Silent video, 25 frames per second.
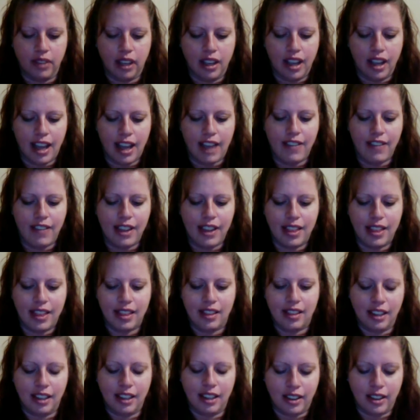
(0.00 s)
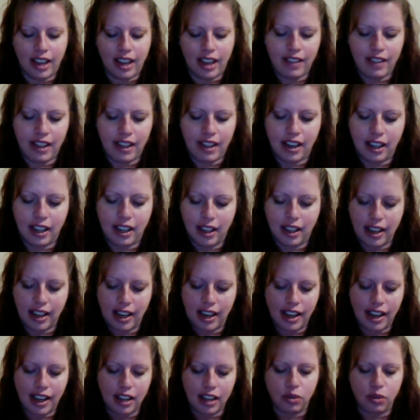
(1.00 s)
having that online
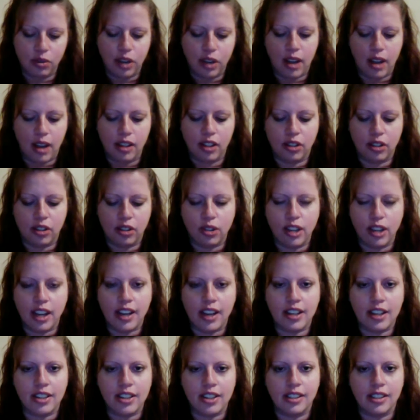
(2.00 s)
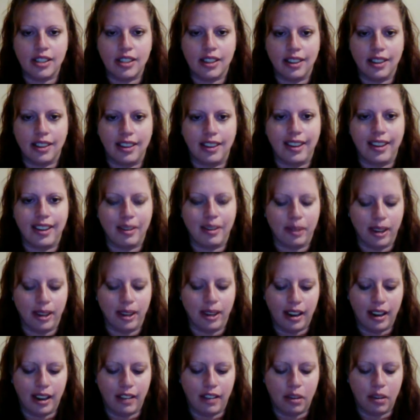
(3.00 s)
at school, I can just say
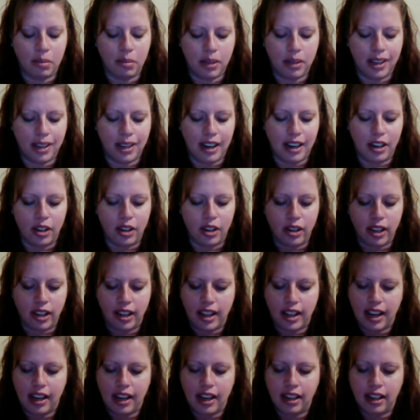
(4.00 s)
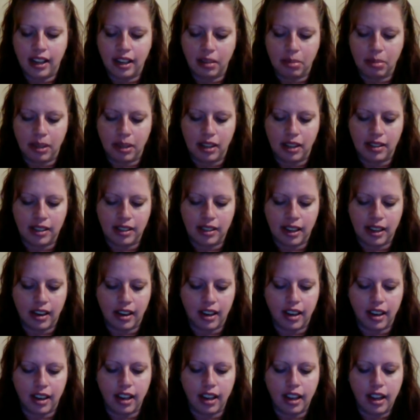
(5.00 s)
whatever, but I don't know, online it could be
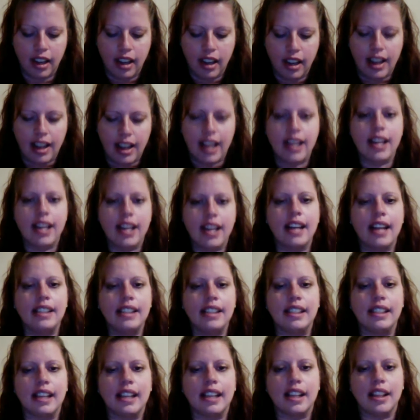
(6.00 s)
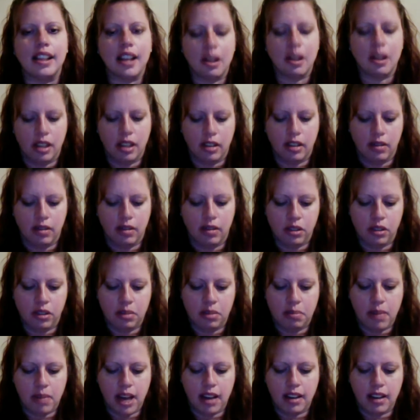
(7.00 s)
scary. And the last thing I thought of was
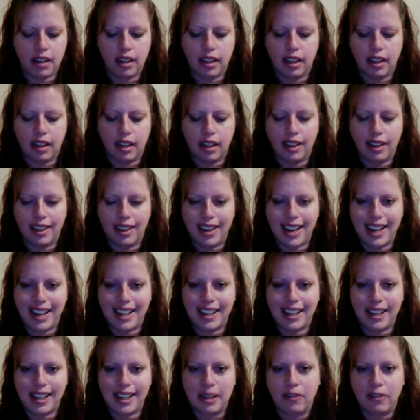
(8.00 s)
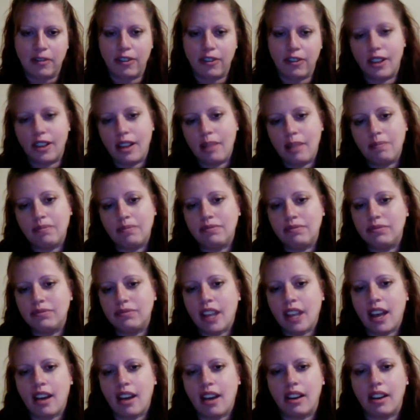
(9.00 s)
modeling etiquette for them,
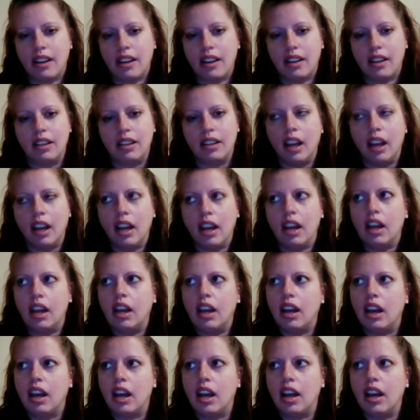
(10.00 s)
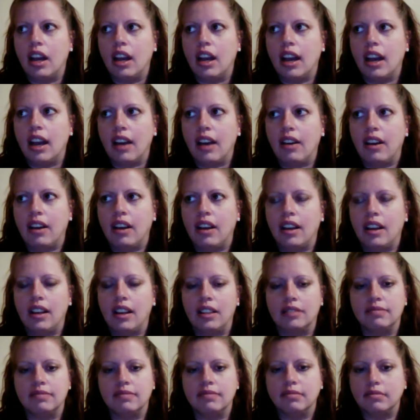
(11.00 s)
how
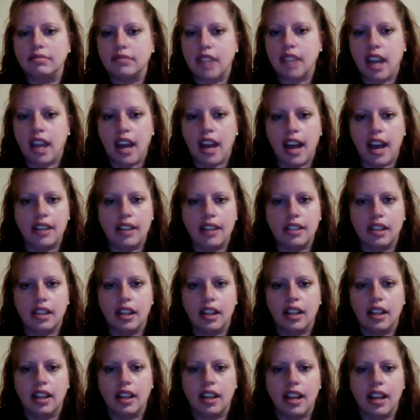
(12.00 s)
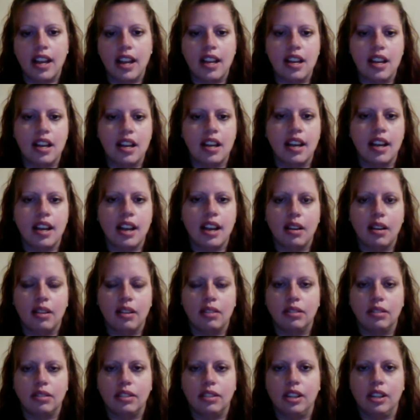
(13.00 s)
to act online, and
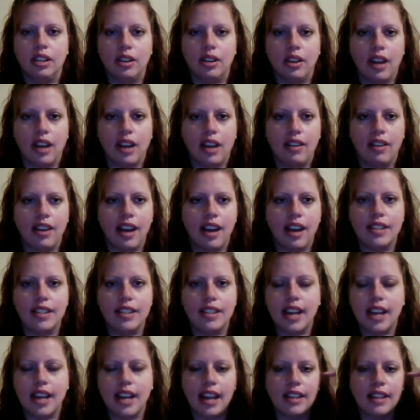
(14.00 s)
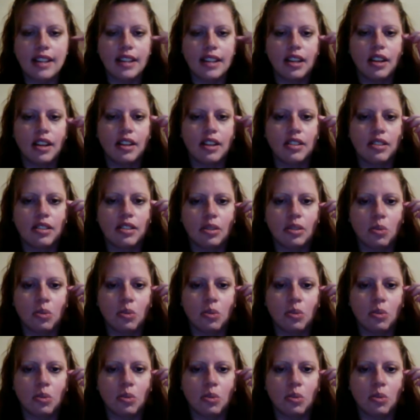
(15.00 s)
how not to act, and also